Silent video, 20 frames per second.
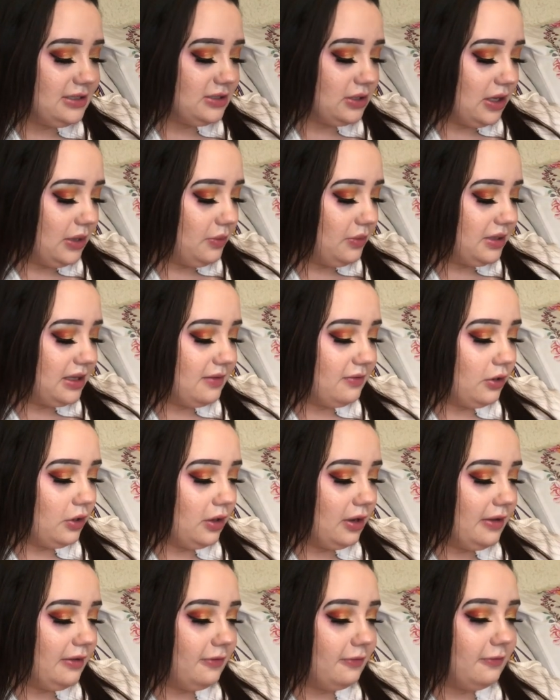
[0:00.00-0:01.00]
So I will give her
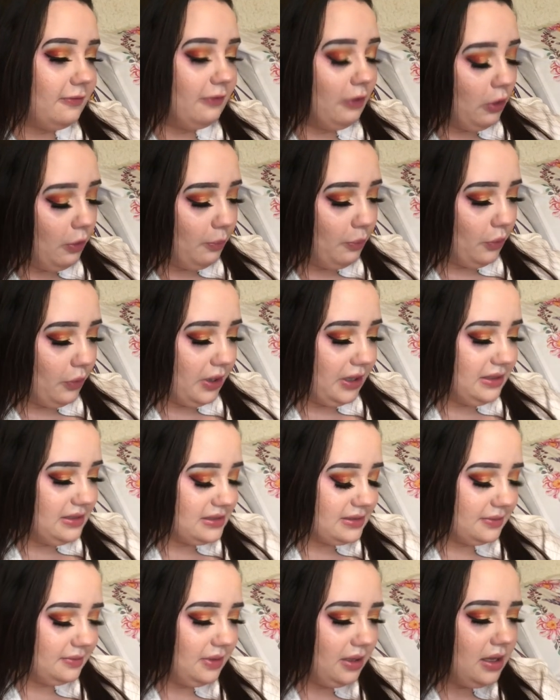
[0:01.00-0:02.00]
a full point.